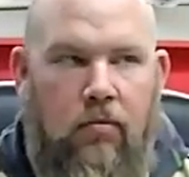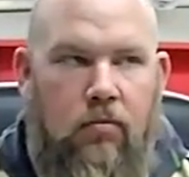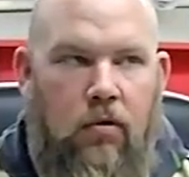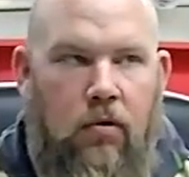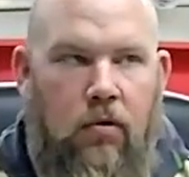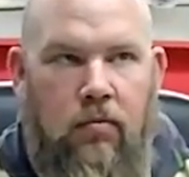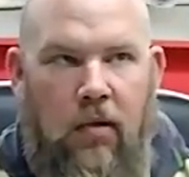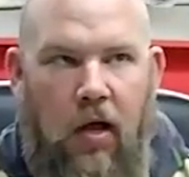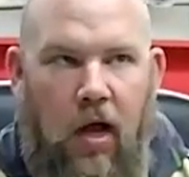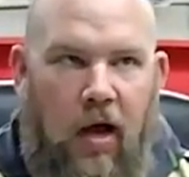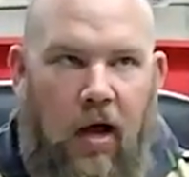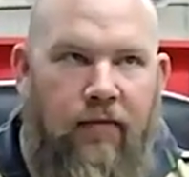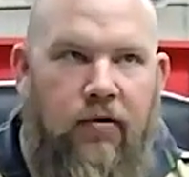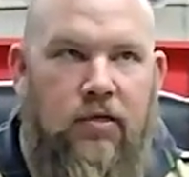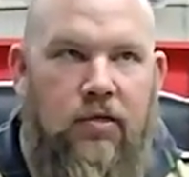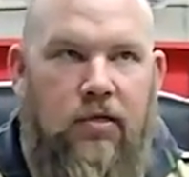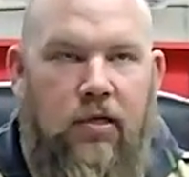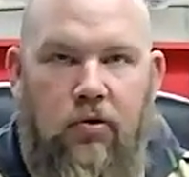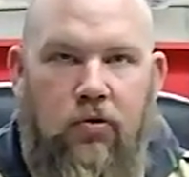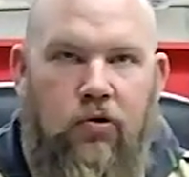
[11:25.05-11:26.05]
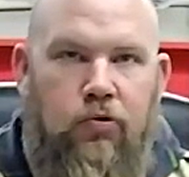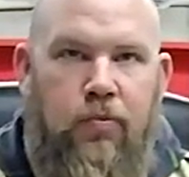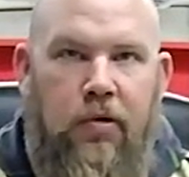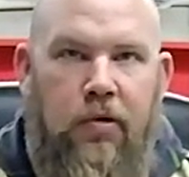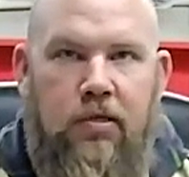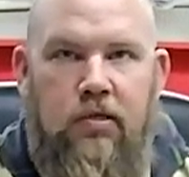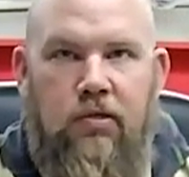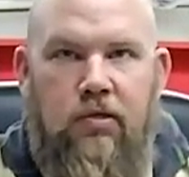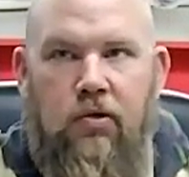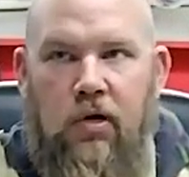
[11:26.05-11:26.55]
Well, obviously loose
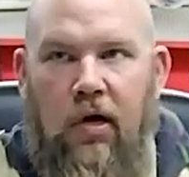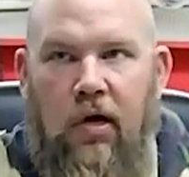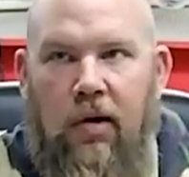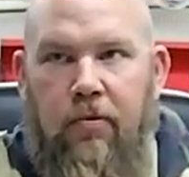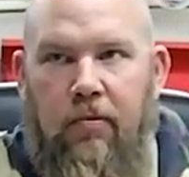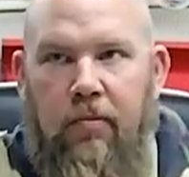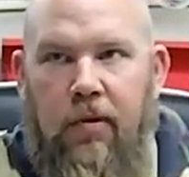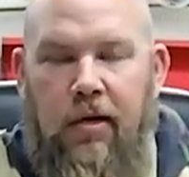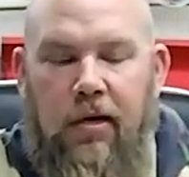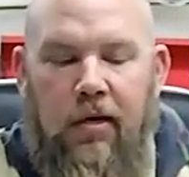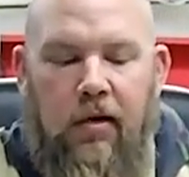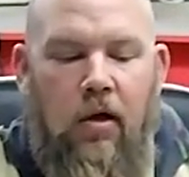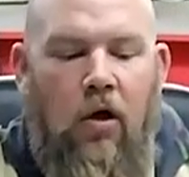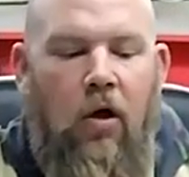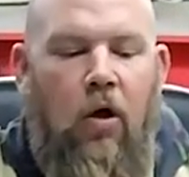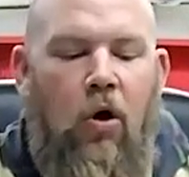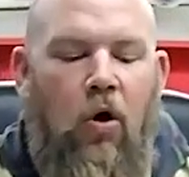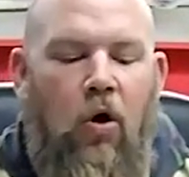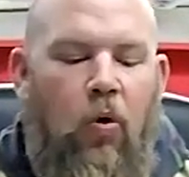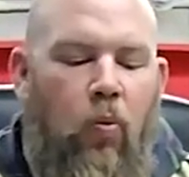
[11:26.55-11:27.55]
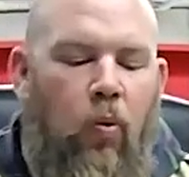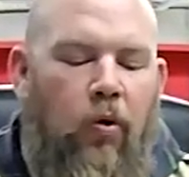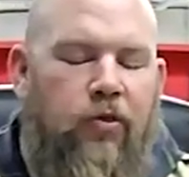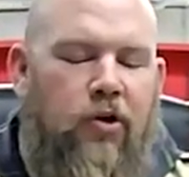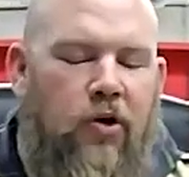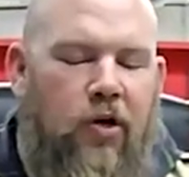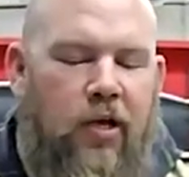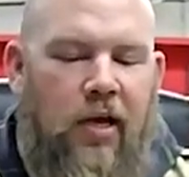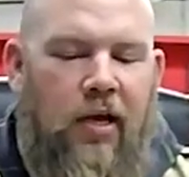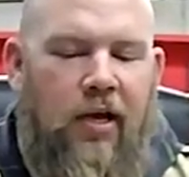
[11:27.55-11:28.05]
pieces are not permitted. What
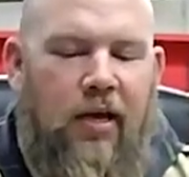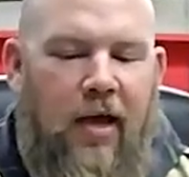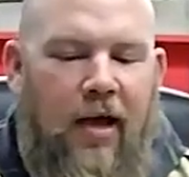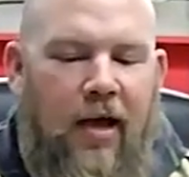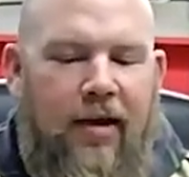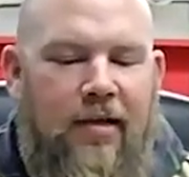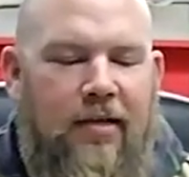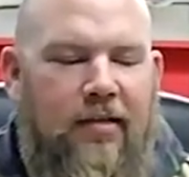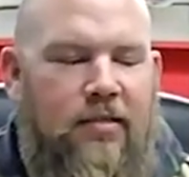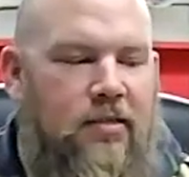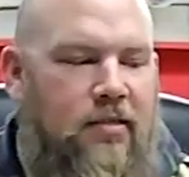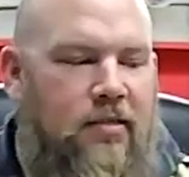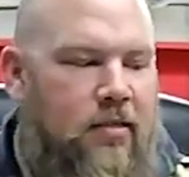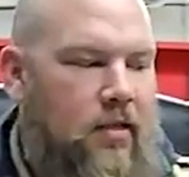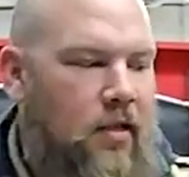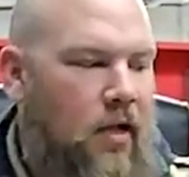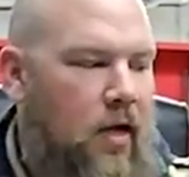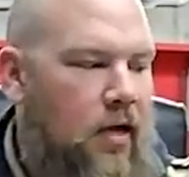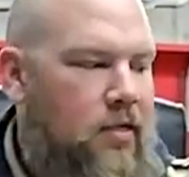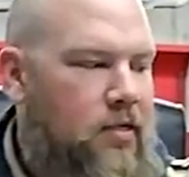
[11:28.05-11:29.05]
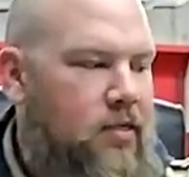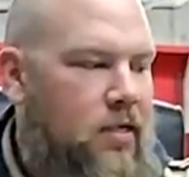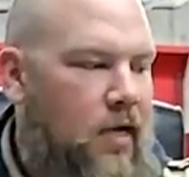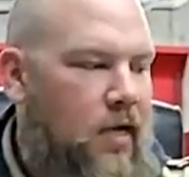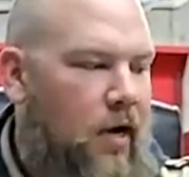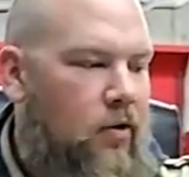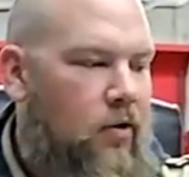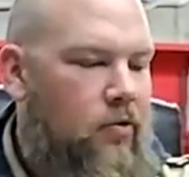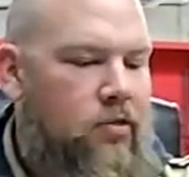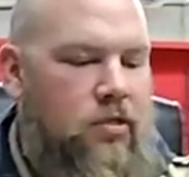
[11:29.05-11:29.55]
they're getting at is a lot of
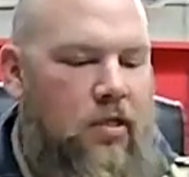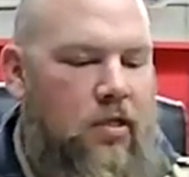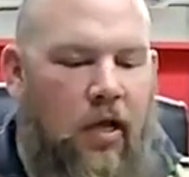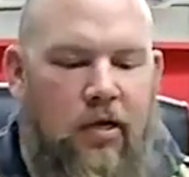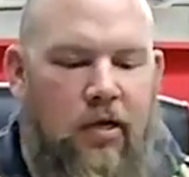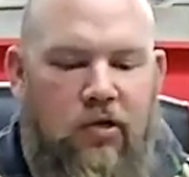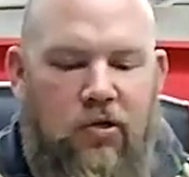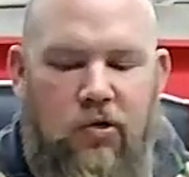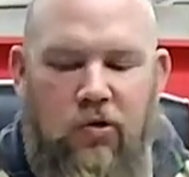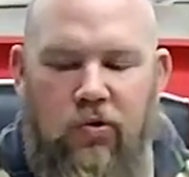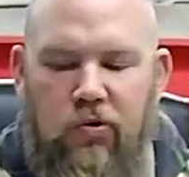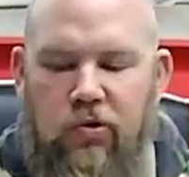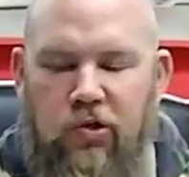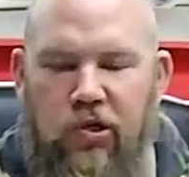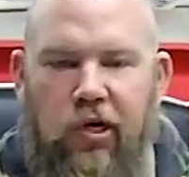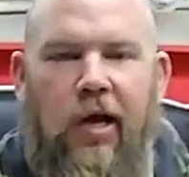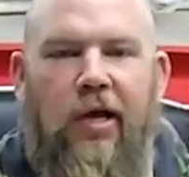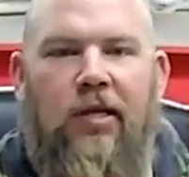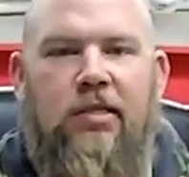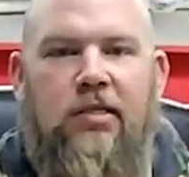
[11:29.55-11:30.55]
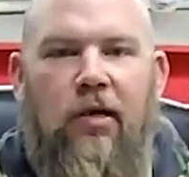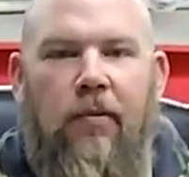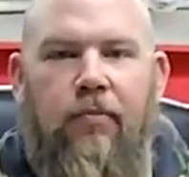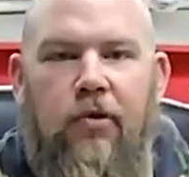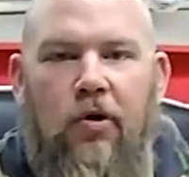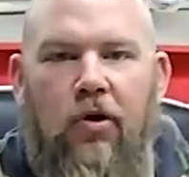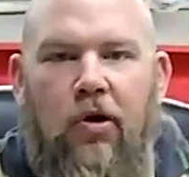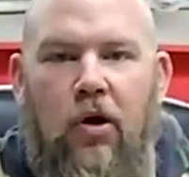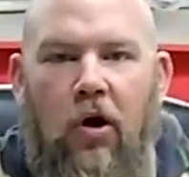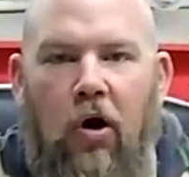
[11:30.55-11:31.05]
scouts like to jazz up
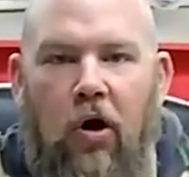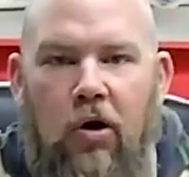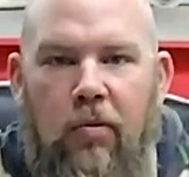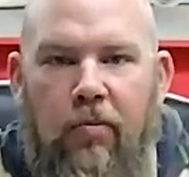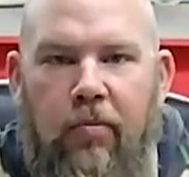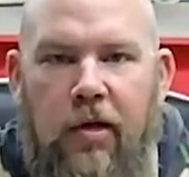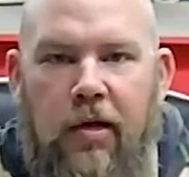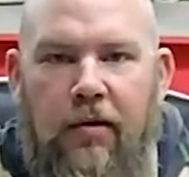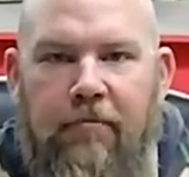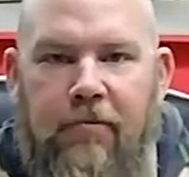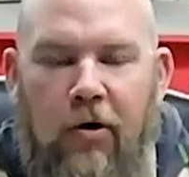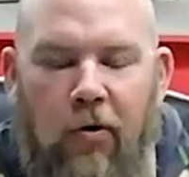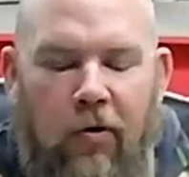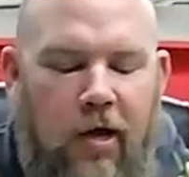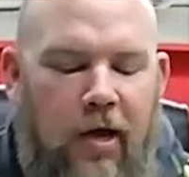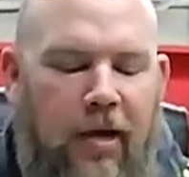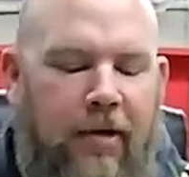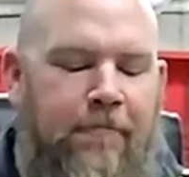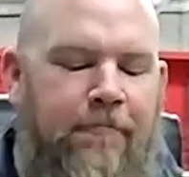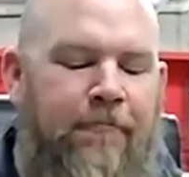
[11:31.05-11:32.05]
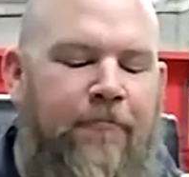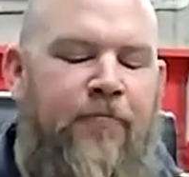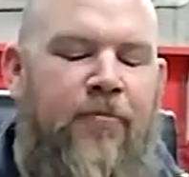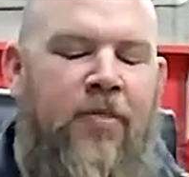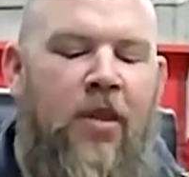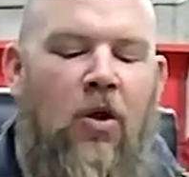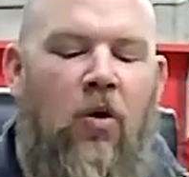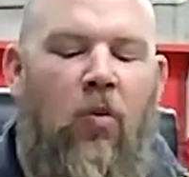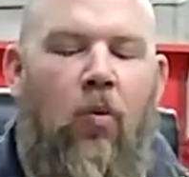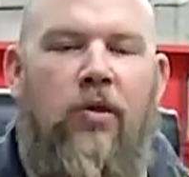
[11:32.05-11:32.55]
their car a bit, okay?
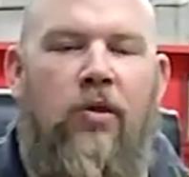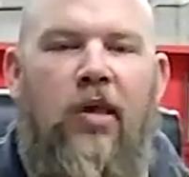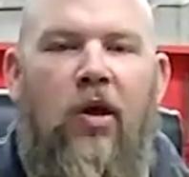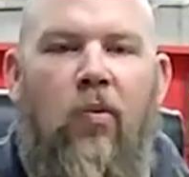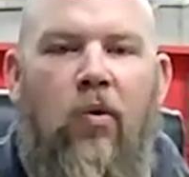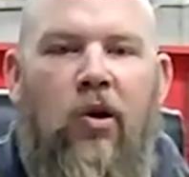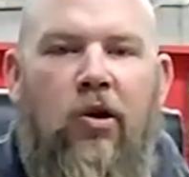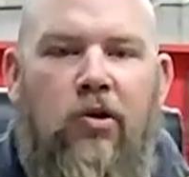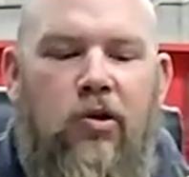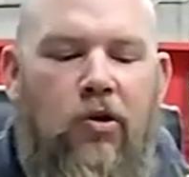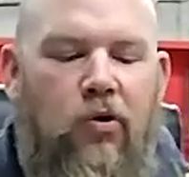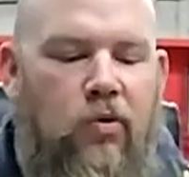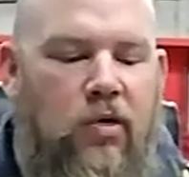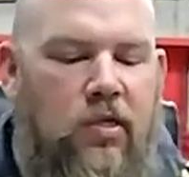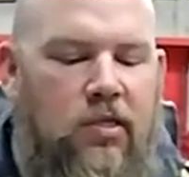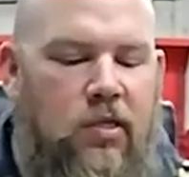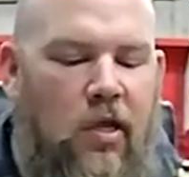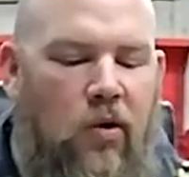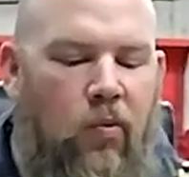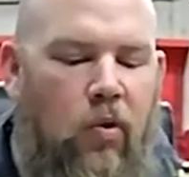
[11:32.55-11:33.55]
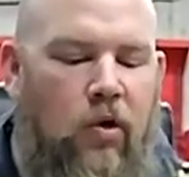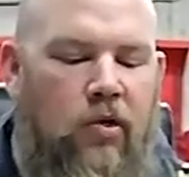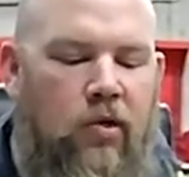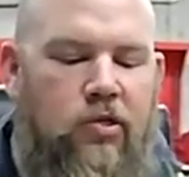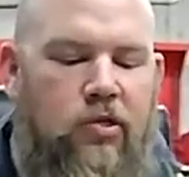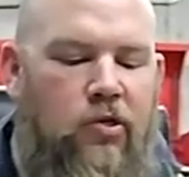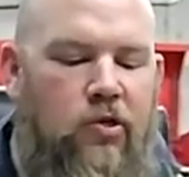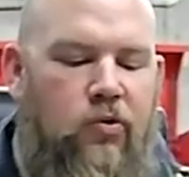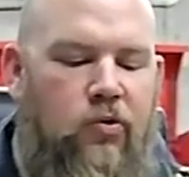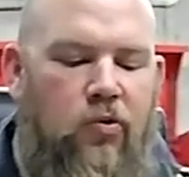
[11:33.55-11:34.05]
What they want to do is they want
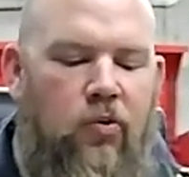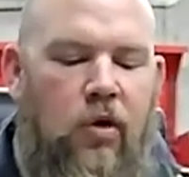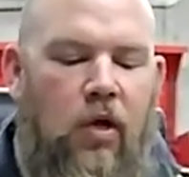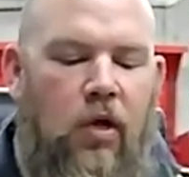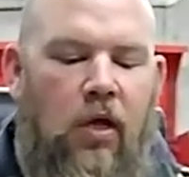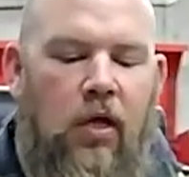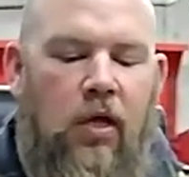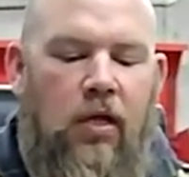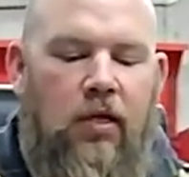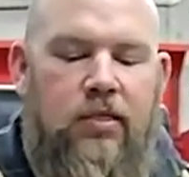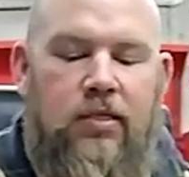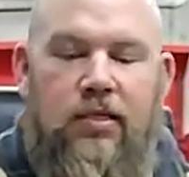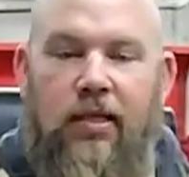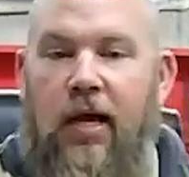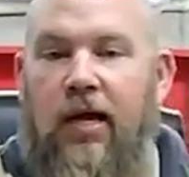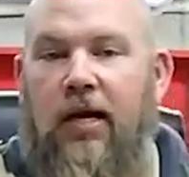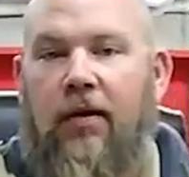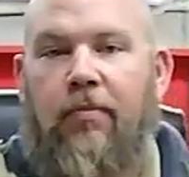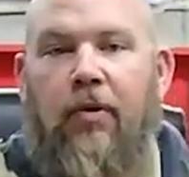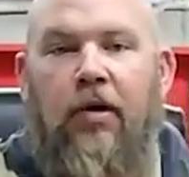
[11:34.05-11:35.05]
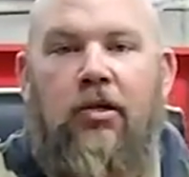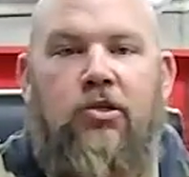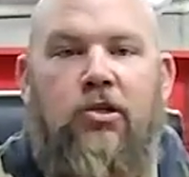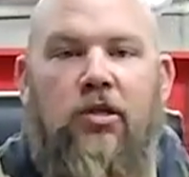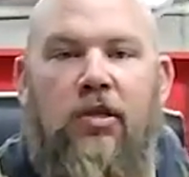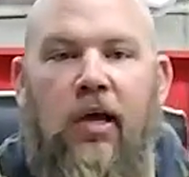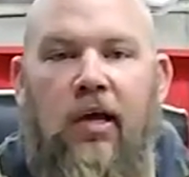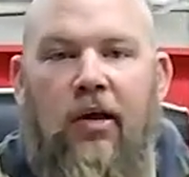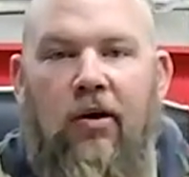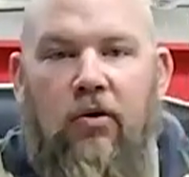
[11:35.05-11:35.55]
to stack a bunch of
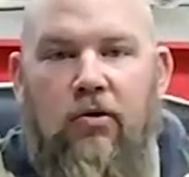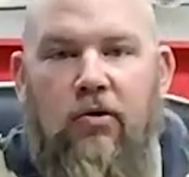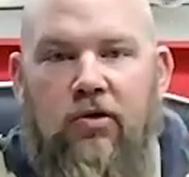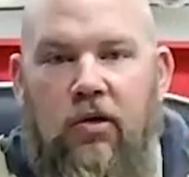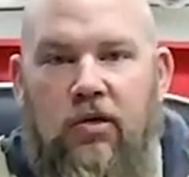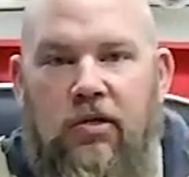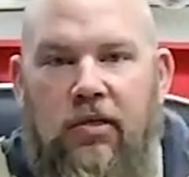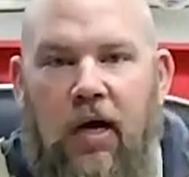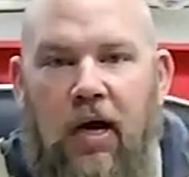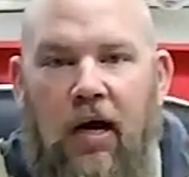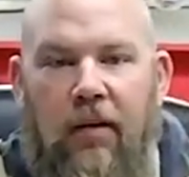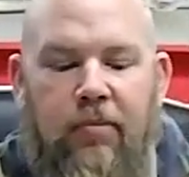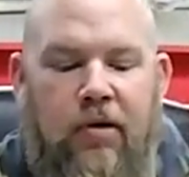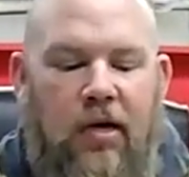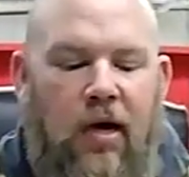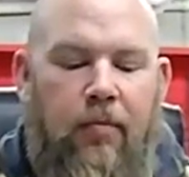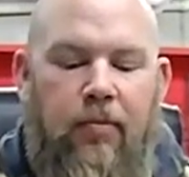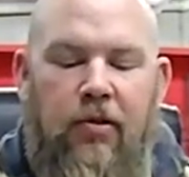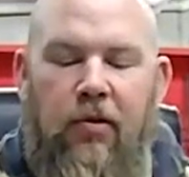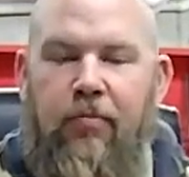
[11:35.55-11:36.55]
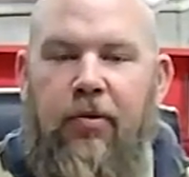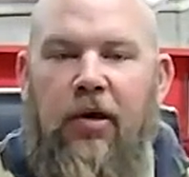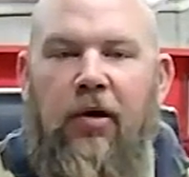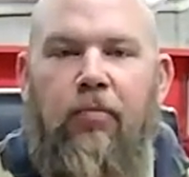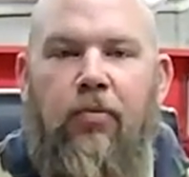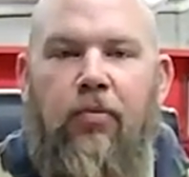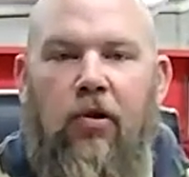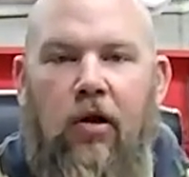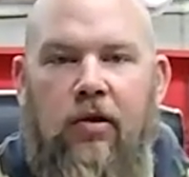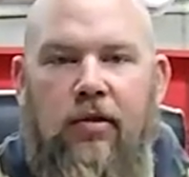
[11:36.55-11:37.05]
Legos on top, a couple of
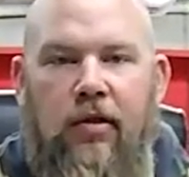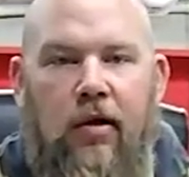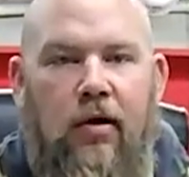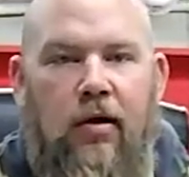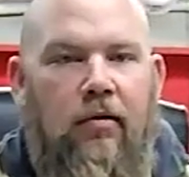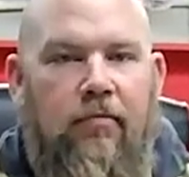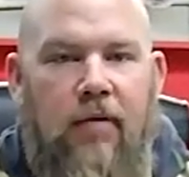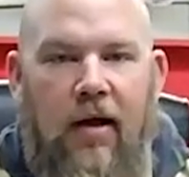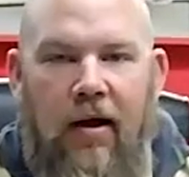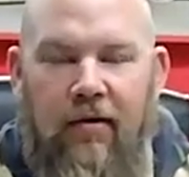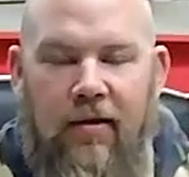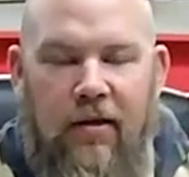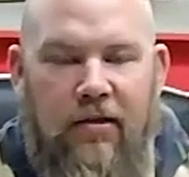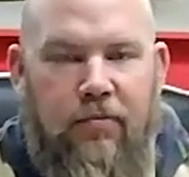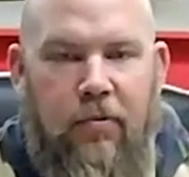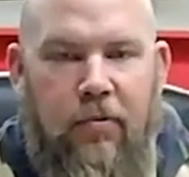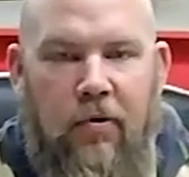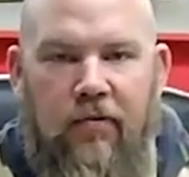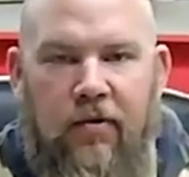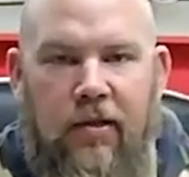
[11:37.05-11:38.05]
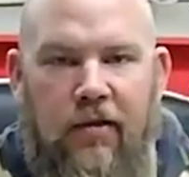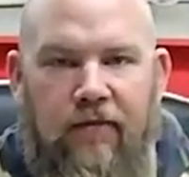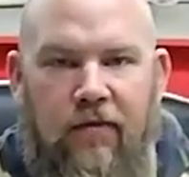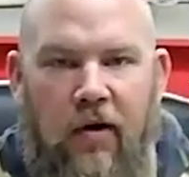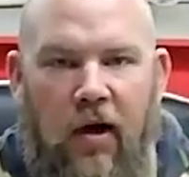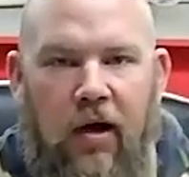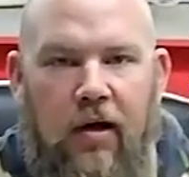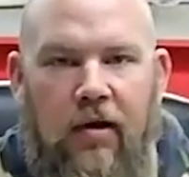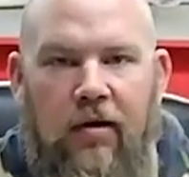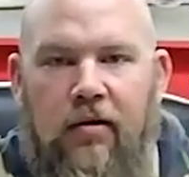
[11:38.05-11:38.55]
people on there. That's perfectly
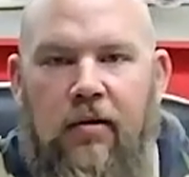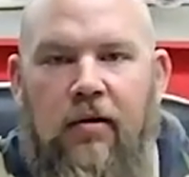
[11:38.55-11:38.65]
fine.